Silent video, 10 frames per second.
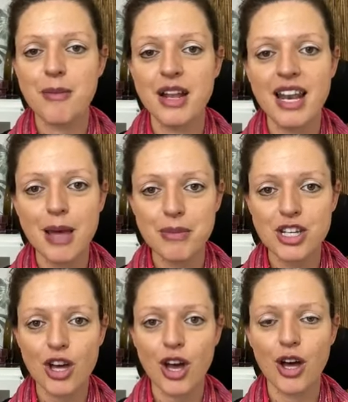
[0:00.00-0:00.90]
let me
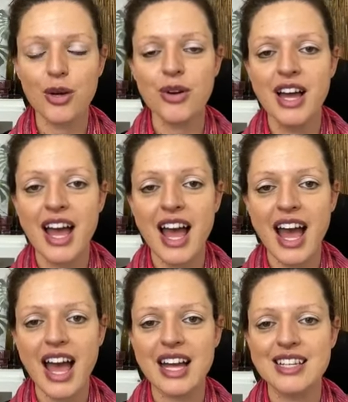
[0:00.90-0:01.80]
know,
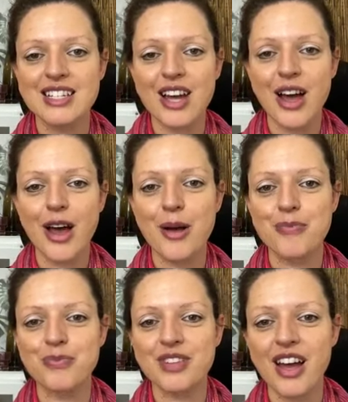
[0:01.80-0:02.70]
and
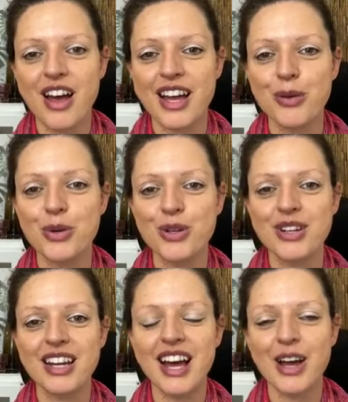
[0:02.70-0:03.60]
I
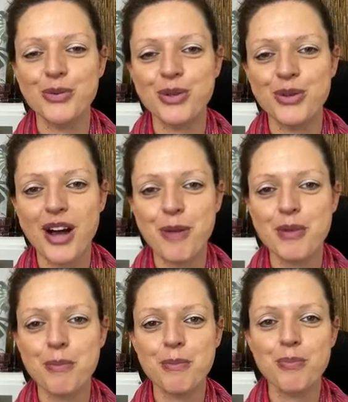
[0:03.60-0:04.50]
will
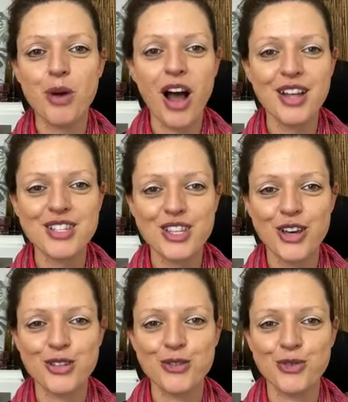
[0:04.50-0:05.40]
answer
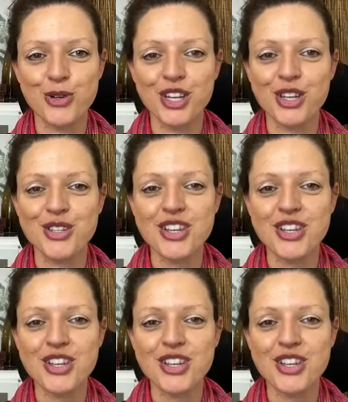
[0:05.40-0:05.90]
those for you.